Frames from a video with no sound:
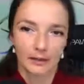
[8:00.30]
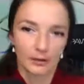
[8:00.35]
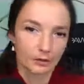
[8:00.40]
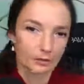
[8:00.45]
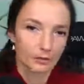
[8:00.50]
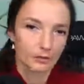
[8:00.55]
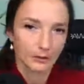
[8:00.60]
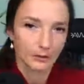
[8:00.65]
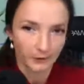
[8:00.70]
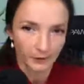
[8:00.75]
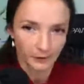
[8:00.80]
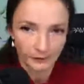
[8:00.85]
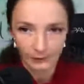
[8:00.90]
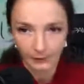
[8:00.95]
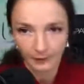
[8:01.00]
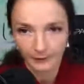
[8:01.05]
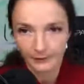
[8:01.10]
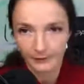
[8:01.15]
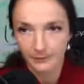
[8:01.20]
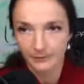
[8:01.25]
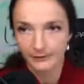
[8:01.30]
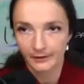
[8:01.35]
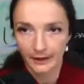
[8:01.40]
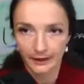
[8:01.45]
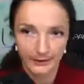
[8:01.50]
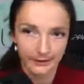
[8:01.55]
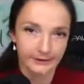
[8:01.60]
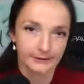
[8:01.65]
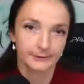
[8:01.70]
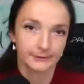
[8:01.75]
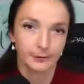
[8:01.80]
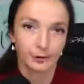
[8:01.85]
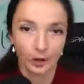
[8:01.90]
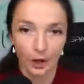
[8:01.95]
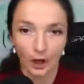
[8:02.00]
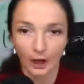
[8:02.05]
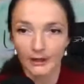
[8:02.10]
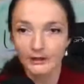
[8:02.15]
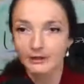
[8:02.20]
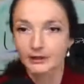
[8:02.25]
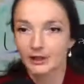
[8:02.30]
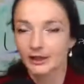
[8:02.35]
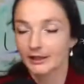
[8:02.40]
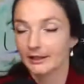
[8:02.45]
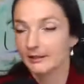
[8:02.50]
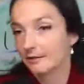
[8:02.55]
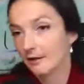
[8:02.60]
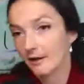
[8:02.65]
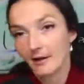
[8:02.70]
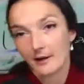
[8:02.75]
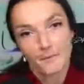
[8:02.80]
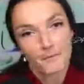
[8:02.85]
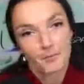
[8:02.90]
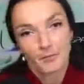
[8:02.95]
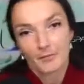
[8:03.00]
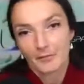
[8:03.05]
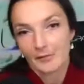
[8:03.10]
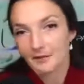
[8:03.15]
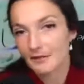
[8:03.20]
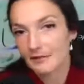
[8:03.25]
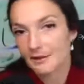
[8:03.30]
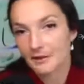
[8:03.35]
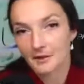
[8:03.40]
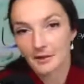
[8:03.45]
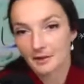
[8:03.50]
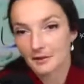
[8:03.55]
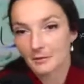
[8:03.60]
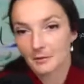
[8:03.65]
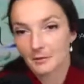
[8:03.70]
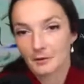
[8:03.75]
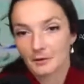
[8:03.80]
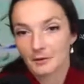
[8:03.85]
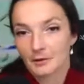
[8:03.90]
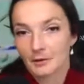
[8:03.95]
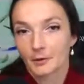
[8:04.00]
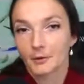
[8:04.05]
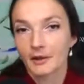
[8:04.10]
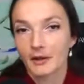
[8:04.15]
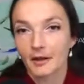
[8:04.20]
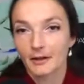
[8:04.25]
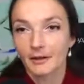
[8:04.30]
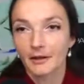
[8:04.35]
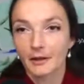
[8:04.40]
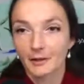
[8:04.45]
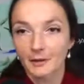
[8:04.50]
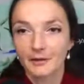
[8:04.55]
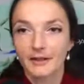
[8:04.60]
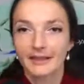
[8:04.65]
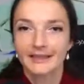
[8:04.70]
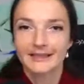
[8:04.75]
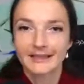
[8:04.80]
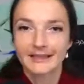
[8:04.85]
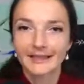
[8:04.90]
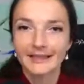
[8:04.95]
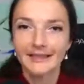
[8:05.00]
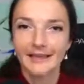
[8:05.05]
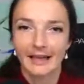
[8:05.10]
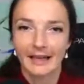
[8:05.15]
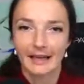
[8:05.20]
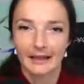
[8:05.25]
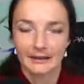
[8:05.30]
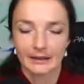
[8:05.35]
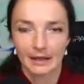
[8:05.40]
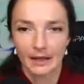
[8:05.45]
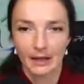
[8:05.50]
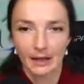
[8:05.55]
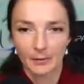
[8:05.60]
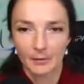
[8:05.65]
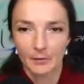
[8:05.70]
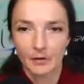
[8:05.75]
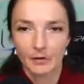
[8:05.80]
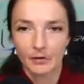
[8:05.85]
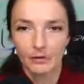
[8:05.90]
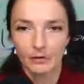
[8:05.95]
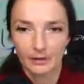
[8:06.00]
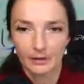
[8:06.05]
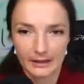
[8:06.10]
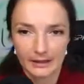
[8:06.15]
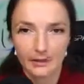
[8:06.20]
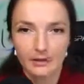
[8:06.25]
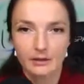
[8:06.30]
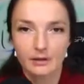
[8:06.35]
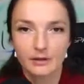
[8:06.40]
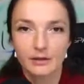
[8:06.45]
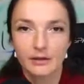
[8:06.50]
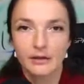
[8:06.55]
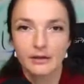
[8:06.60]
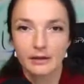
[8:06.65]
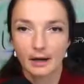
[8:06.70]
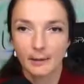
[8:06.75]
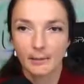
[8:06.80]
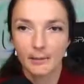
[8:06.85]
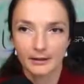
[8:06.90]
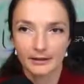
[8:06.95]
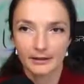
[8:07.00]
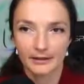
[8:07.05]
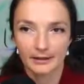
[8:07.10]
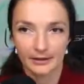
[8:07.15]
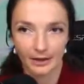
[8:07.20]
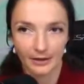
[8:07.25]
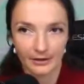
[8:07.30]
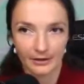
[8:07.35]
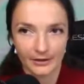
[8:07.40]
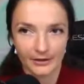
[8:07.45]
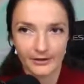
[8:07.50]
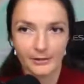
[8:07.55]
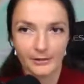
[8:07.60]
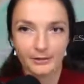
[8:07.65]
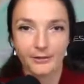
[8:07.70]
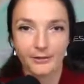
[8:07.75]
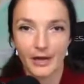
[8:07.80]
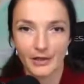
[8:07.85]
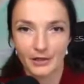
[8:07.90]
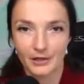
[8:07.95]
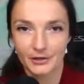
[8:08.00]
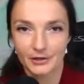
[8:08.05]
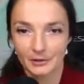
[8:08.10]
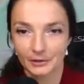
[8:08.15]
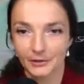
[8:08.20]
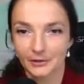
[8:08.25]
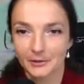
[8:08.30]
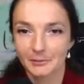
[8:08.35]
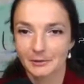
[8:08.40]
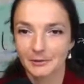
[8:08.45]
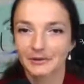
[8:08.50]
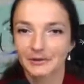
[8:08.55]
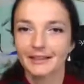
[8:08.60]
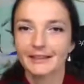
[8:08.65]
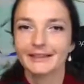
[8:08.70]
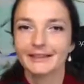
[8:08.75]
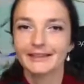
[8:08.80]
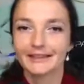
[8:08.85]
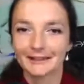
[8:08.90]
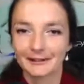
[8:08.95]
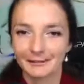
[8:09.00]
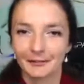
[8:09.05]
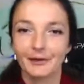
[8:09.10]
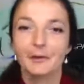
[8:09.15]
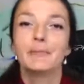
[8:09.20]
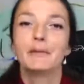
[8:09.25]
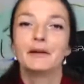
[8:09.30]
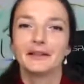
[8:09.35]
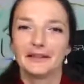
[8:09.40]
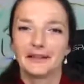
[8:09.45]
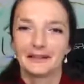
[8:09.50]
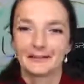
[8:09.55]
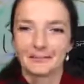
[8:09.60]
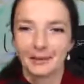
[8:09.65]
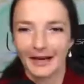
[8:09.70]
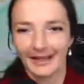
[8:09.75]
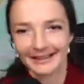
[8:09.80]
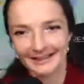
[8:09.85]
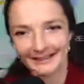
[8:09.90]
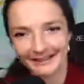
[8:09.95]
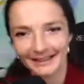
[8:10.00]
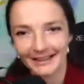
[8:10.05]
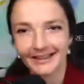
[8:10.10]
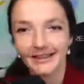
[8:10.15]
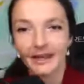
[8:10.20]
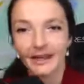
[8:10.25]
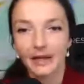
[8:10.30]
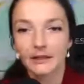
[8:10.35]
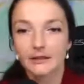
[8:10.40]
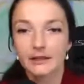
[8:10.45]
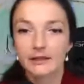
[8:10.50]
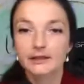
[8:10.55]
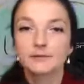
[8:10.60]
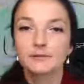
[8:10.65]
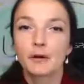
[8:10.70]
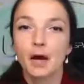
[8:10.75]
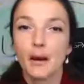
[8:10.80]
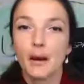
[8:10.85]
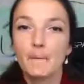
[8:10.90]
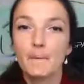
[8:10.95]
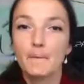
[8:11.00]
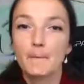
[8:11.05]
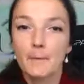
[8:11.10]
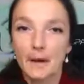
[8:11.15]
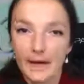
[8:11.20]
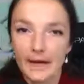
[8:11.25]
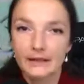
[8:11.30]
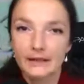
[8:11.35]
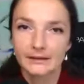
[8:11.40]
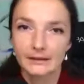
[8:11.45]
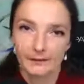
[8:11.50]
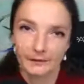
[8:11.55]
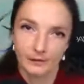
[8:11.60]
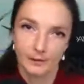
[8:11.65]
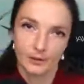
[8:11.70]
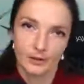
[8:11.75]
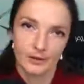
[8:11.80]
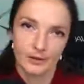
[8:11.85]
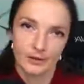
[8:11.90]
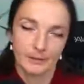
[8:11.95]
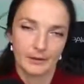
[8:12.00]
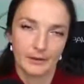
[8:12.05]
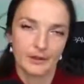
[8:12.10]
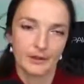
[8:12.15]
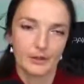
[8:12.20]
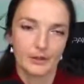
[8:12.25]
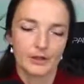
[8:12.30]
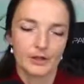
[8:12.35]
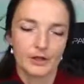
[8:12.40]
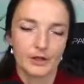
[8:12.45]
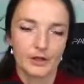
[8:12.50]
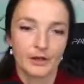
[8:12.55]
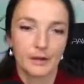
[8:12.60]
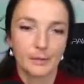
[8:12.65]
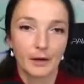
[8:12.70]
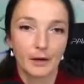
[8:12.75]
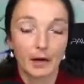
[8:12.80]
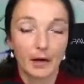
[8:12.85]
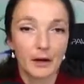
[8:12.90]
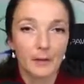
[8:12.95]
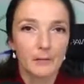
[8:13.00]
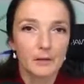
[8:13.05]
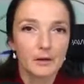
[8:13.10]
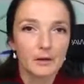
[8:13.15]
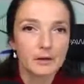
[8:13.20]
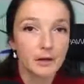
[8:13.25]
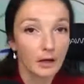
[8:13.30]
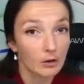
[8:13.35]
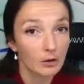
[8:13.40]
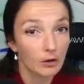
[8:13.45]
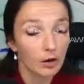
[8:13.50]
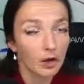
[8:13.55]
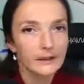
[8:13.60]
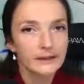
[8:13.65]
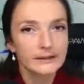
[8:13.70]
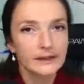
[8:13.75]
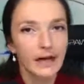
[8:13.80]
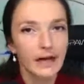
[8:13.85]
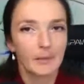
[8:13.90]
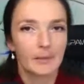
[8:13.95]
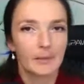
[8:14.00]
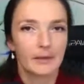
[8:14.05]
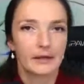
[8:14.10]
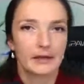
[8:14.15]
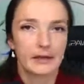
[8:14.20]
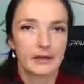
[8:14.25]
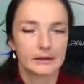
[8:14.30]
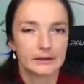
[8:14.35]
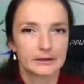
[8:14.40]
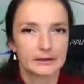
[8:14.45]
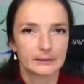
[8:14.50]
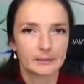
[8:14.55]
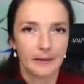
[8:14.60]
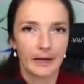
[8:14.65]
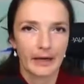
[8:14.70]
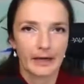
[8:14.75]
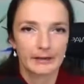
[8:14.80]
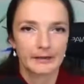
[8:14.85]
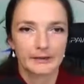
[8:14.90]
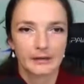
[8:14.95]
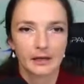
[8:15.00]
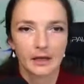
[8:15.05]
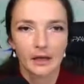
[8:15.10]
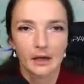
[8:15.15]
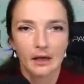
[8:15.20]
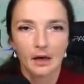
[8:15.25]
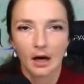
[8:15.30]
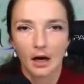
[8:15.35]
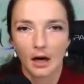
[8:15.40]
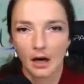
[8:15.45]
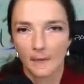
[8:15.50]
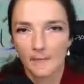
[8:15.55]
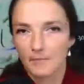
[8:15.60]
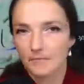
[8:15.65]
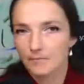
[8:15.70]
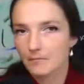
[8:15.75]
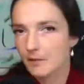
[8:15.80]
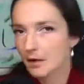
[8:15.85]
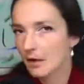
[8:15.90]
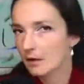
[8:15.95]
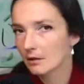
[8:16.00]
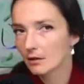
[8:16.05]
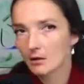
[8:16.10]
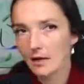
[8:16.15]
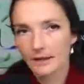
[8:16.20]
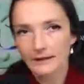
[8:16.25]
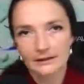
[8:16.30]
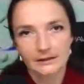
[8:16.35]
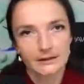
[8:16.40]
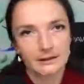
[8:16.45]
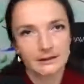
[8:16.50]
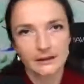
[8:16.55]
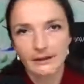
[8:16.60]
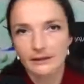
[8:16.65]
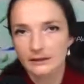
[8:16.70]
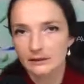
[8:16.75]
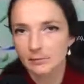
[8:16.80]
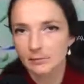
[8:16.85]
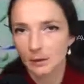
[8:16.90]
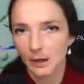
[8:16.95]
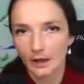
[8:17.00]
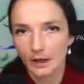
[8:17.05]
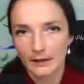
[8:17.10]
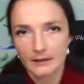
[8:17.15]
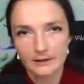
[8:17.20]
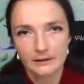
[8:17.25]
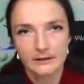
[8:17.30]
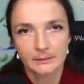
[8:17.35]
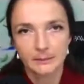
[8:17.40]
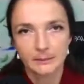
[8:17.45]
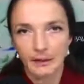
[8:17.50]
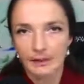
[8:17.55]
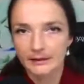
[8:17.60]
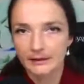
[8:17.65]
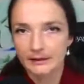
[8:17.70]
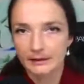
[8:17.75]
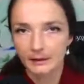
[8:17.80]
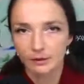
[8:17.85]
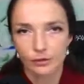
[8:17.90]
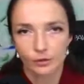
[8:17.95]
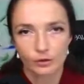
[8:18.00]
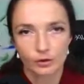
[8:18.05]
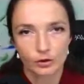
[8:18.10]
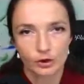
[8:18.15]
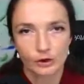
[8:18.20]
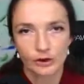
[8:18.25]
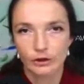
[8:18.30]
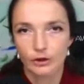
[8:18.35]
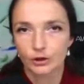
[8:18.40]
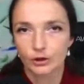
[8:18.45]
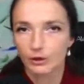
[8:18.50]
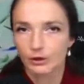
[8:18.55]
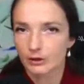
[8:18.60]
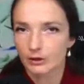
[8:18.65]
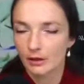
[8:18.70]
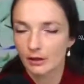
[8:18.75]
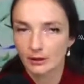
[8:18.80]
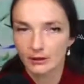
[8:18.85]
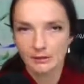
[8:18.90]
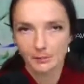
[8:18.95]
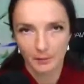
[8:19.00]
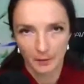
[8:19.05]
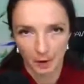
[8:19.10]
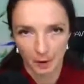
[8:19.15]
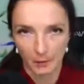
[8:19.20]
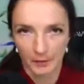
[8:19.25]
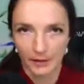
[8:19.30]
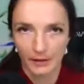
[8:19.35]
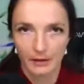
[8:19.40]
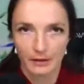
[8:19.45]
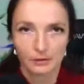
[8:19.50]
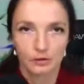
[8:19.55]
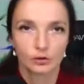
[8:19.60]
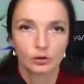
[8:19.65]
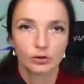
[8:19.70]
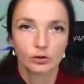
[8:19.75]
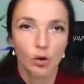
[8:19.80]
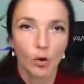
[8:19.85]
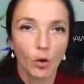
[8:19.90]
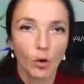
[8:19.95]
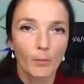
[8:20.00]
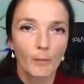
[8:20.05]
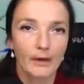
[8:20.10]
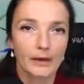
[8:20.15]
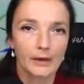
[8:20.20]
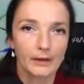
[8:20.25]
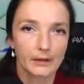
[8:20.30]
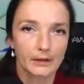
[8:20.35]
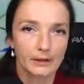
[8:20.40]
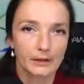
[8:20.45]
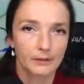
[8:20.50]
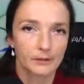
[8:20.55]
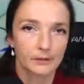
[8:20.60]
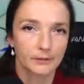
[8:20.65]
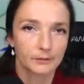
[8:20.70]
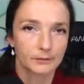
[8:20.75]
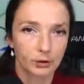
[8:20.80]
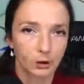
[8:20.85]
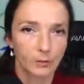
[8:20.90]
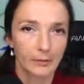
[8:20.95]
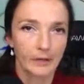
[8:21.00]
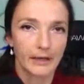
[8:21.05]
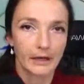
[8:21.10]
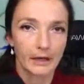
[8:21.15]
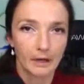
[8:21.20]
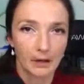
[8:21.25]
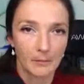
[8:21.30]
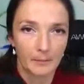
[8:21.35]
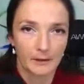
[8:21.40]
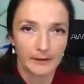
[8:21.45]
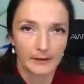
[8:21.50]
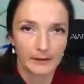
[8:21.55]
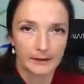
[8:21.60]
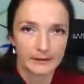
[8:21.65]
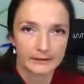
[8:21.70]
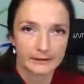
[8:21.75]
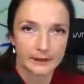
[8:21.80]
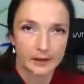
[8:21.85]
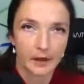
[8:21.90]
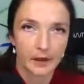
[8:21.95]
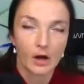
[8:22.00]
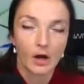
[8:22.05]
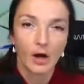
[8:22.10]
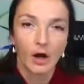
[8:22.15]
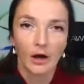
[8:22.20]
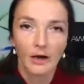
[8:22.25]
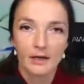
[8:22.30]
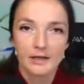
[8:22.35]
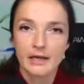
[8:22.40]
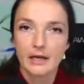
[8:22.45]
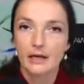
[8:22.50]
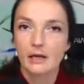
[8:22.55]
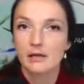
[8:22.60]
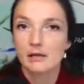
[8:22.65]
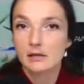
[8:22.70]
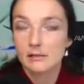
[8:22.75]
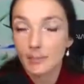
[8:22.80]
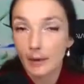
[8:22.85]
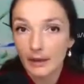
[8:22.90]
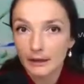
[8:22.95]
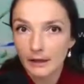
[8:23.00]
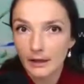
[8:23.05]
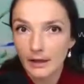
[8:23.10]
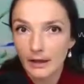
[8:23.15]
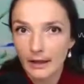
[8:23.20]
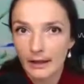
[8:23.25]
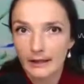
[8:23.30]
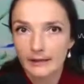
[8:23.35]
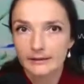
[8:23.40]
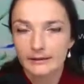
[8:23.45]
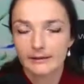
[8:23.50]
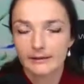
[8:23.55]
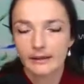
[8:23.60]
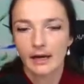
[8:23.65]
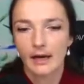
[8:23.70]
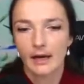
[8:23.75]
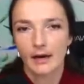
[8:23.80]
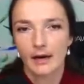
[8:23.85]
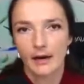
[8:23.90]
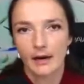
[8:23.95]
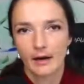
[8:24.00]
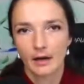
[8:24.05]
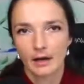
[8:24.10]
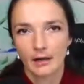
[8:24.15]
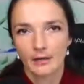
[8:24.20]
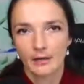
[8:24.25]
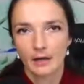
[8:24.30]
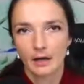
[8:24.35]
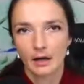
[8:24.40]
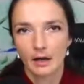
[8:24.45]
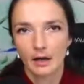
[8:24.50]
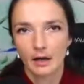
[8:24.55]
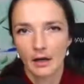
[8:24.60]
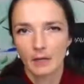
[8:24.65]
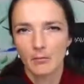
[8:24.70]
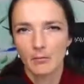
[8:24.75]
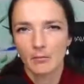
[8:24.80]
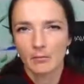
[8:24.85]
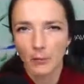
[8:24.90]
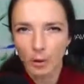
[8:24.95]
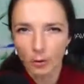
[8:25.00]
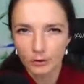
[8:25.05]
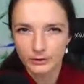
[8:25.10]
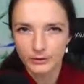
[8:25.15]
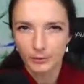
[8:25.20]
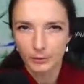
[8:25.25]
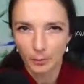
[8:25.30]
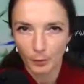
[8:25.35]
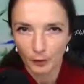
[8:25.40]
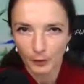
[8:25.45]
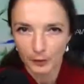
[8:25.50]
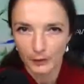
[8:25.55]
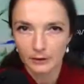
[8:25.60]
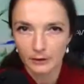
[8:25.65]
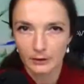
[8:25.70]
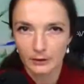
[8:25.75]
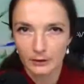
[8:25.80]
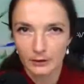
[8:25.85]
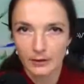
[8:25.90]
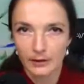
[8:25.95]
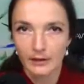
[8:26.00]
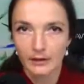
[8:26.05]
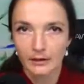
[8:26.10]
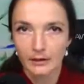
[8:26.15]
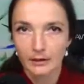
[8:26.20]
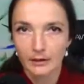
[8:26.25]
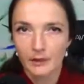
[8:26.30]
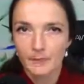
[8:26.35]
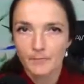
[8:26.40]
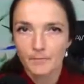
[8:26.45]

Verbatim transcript: they use different service providers for launch, and they're, through cargo, they did that. Um, you, they didn't need a billion dollars to crash into the moon. They did it for a million bucks. And that's amazing for entrepreneurship. Um, a lot is happening in the space. Um, in the last six months, space industry is just exploding. So many, so many companies are taking spotlights. And um, most importantly,